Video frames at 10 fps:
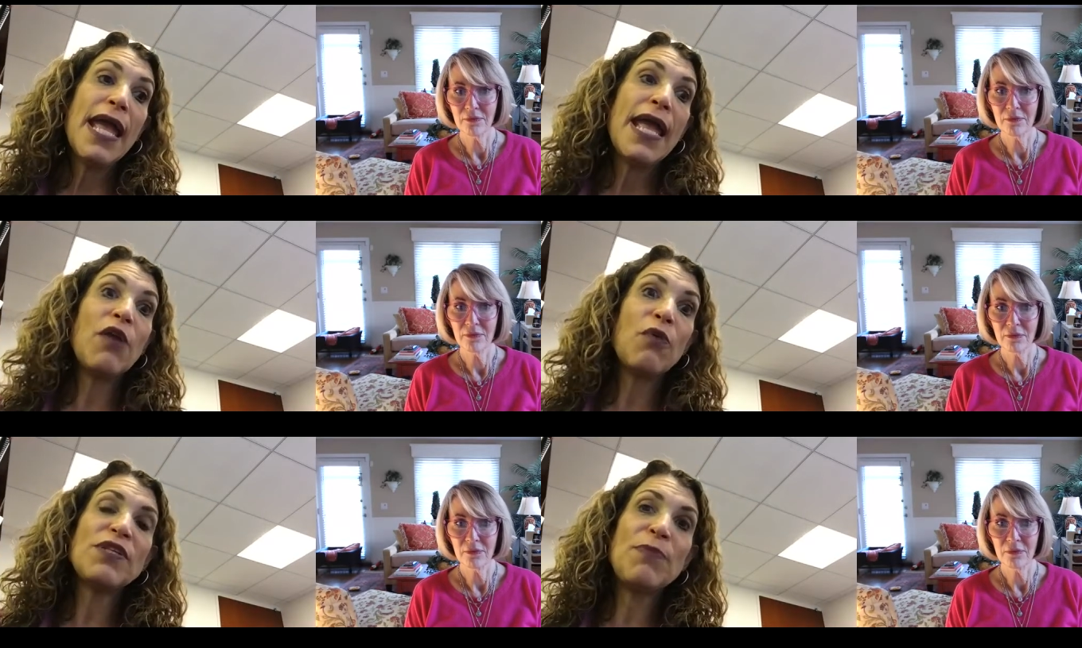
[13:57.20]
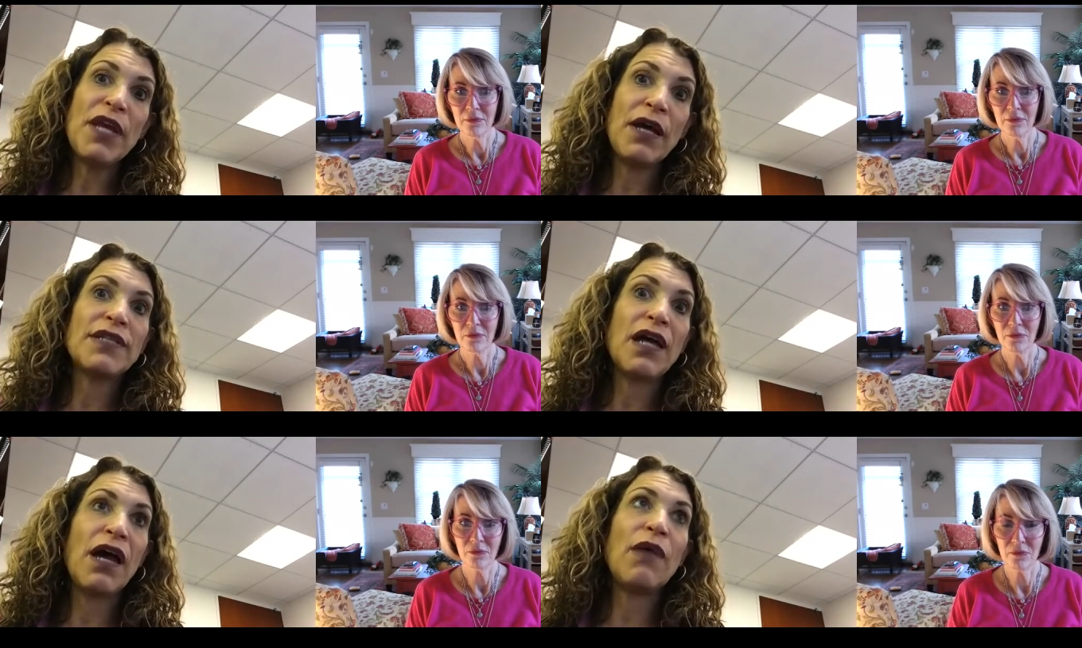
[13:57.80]
Speaker 1: it was because
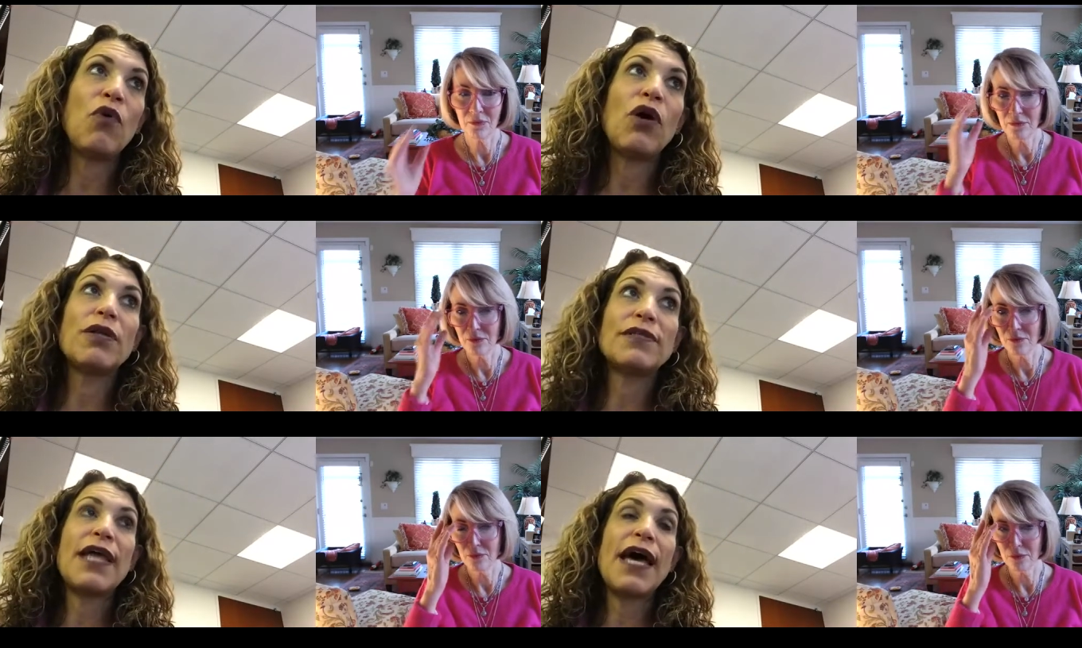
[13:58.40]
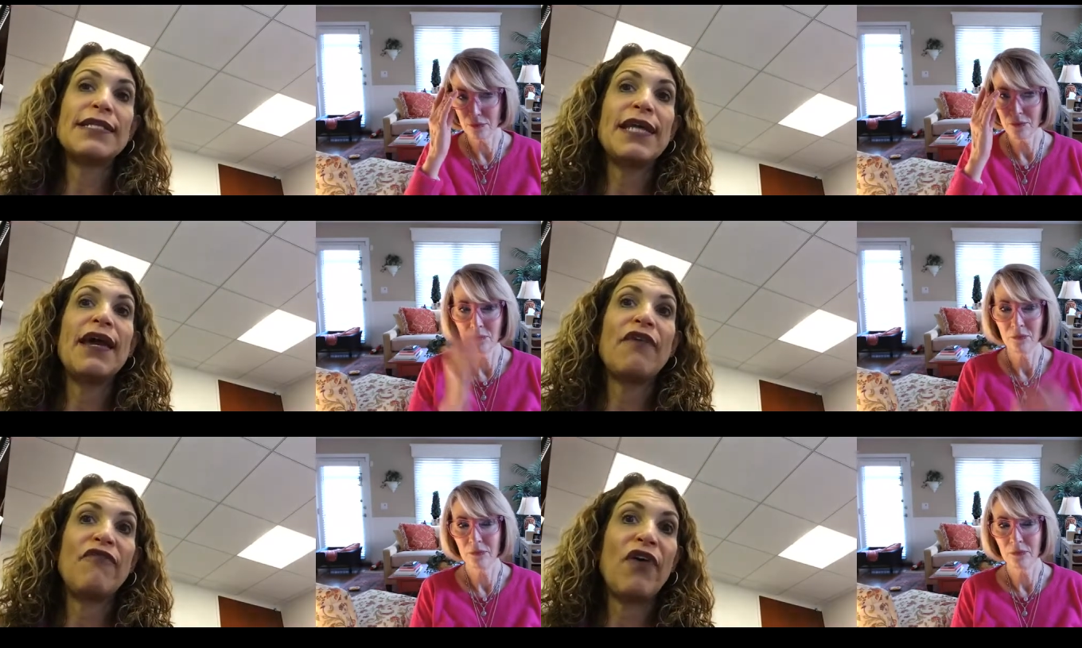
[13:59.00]
I was that day
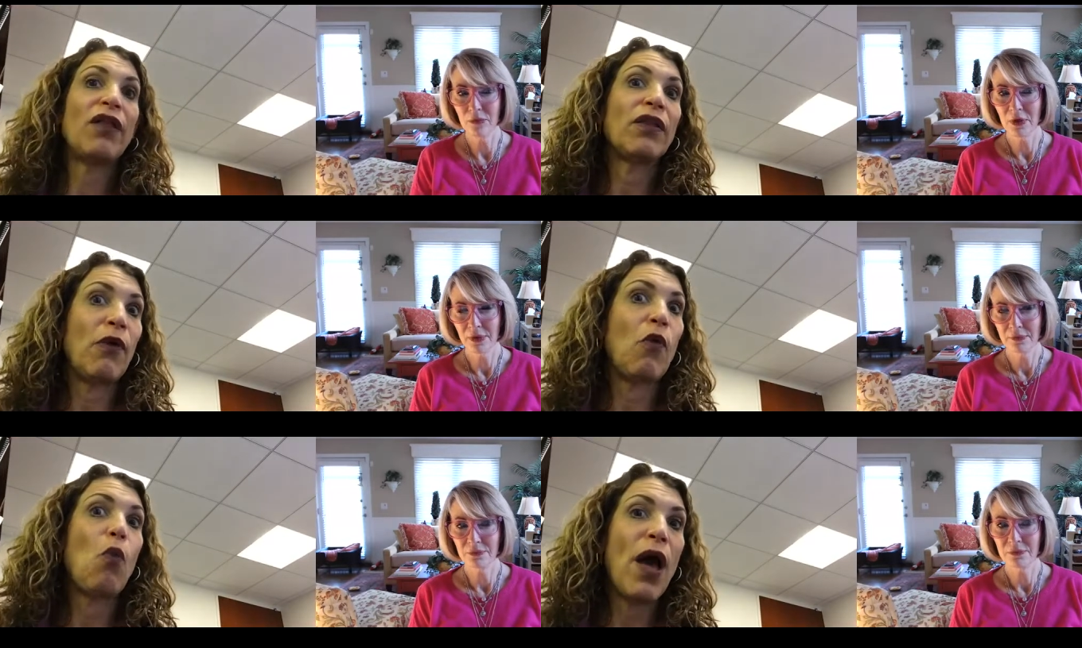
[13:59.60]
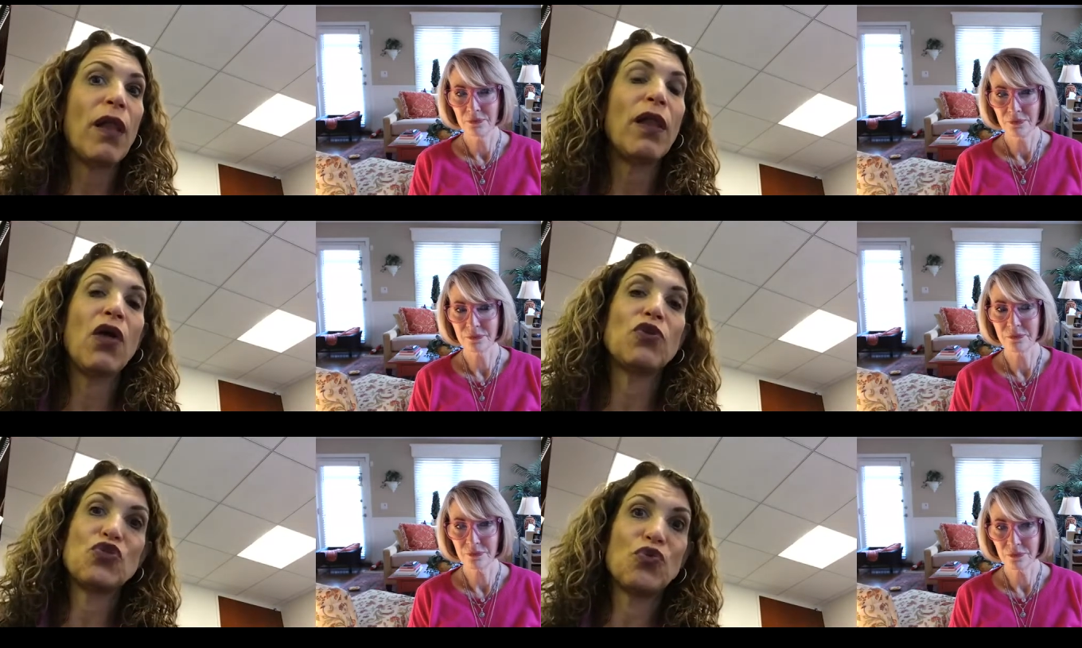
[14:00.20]
I felt like well and
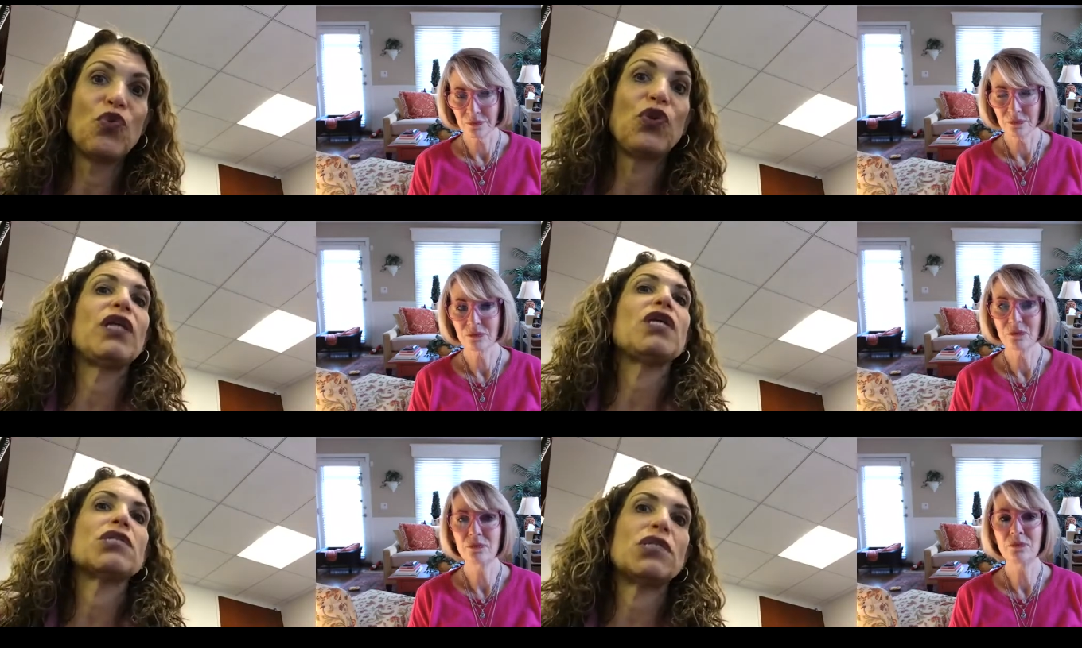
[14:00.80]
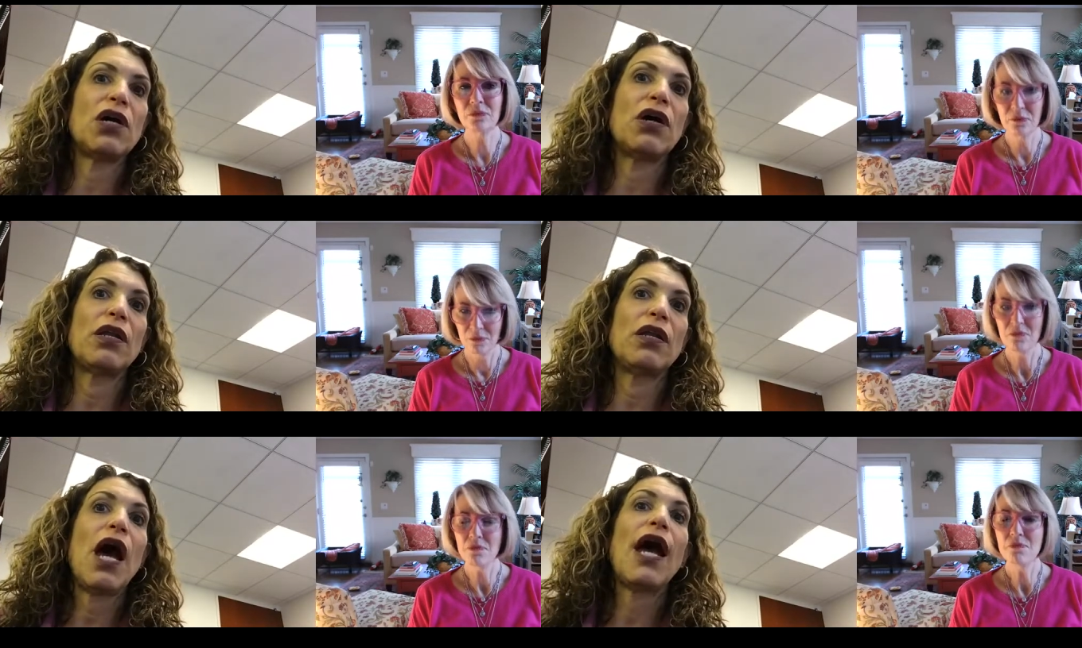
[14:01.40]
truly done
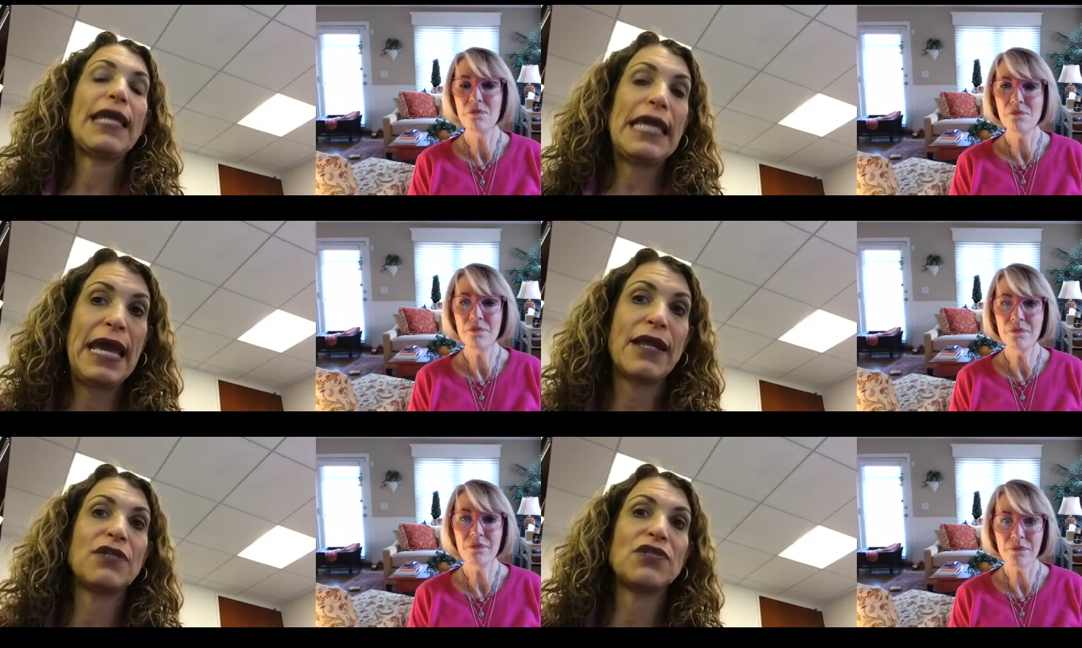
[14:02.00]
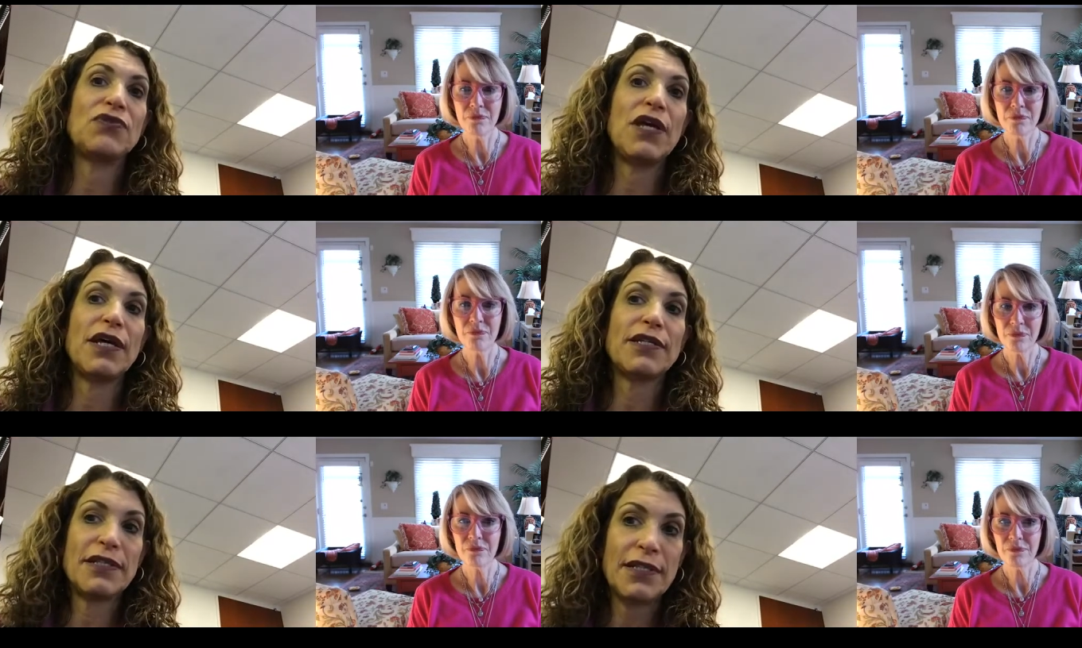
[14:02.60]
I mm. cannot do
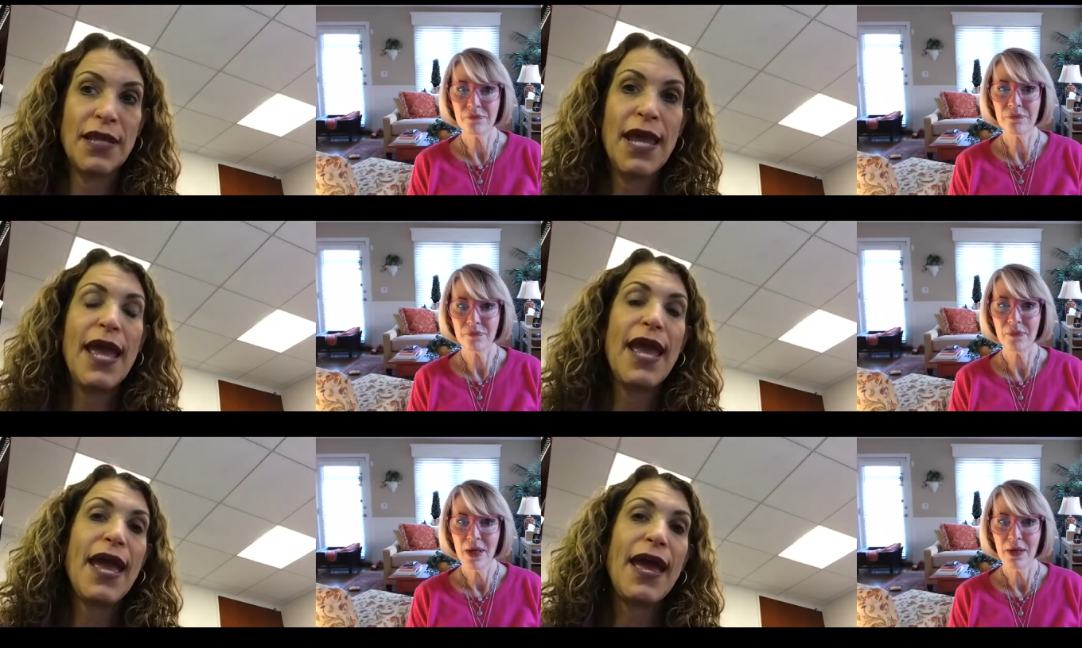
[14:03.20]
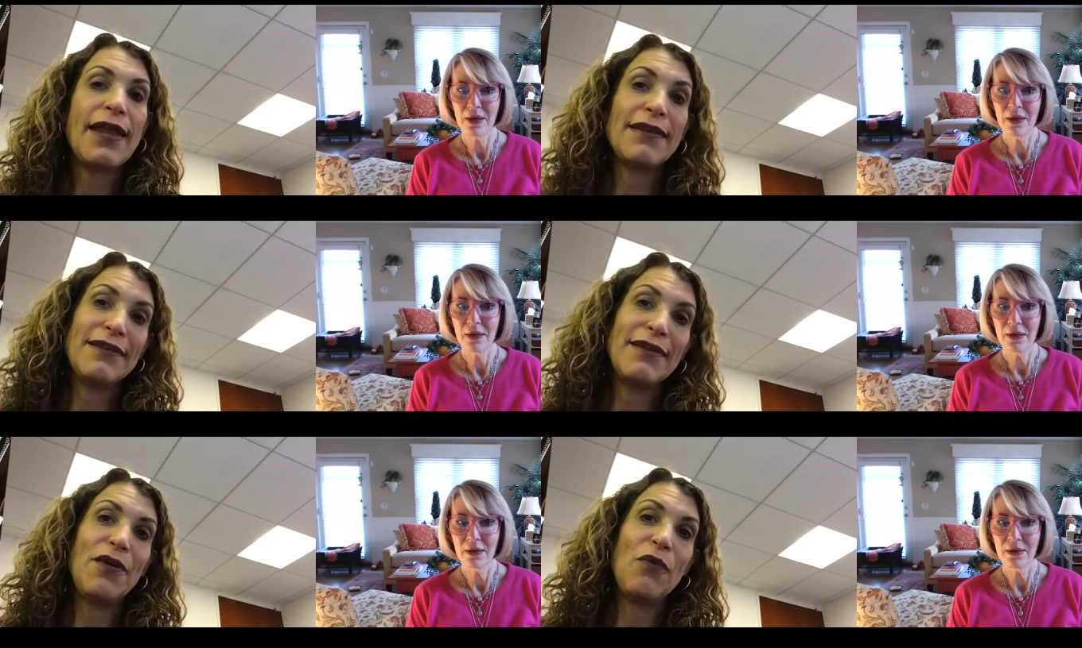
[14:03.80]
this and
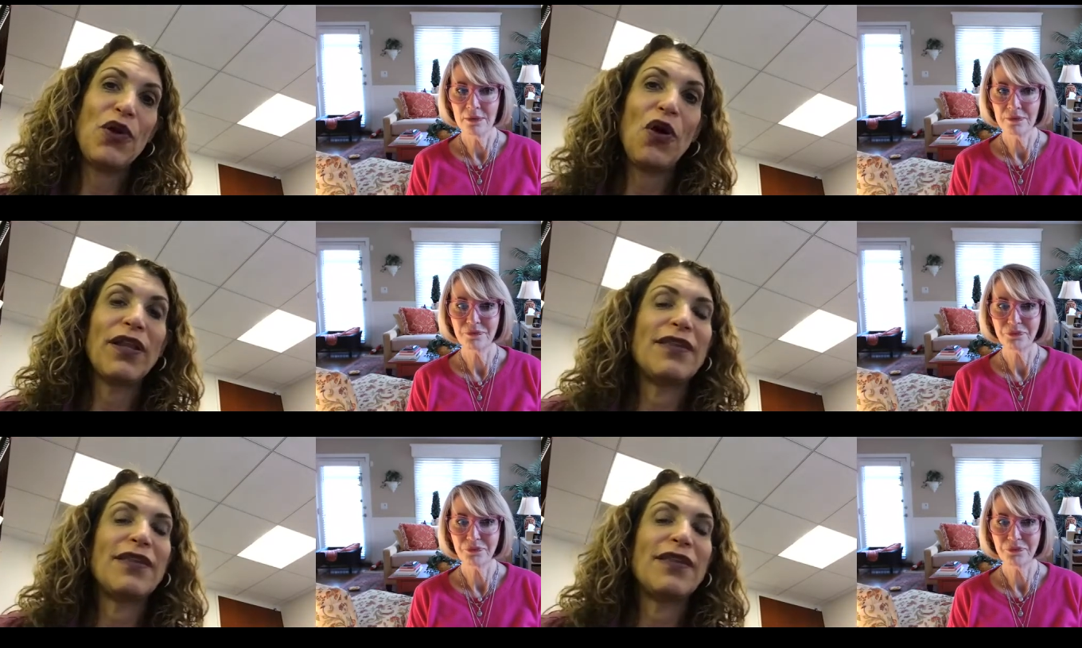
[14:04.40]
you know we call it